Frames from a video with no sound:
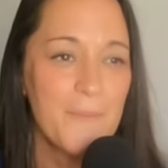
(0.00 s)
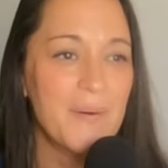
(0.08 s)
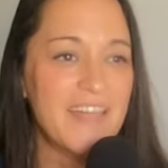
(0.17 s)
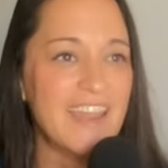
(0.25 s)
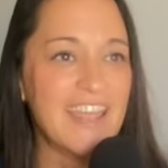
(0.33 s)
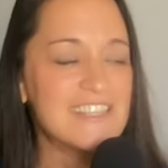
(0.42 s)

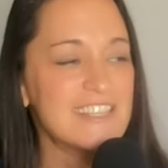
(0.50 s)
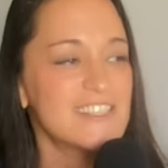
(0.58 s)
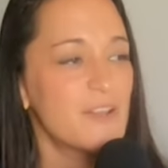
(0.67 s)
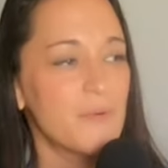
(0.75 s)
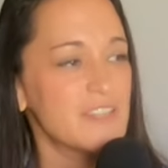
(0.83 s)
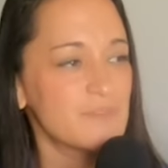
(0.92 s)
But it doesn't
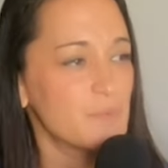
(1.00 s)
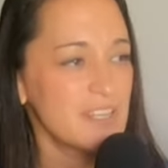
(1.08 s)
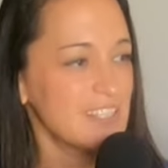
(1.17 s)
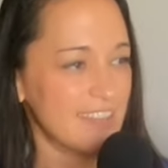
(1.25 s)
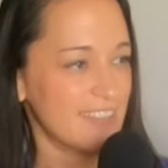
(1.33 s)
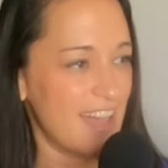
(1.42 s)
always work
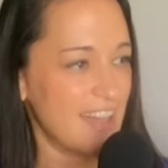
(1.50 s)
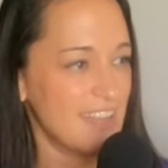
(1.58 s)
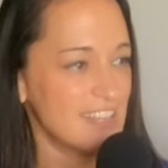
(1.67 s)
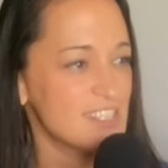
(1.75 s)
like that. Yeah.